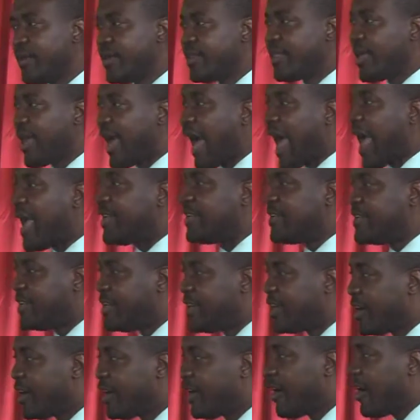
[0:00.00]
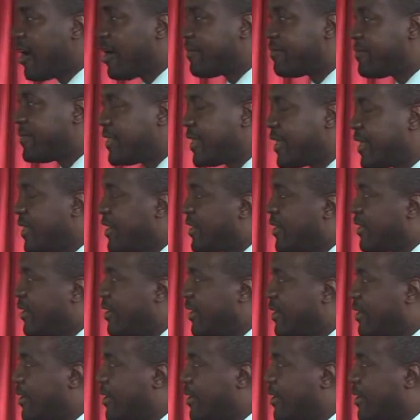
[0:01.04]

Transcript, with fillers: But the idea of the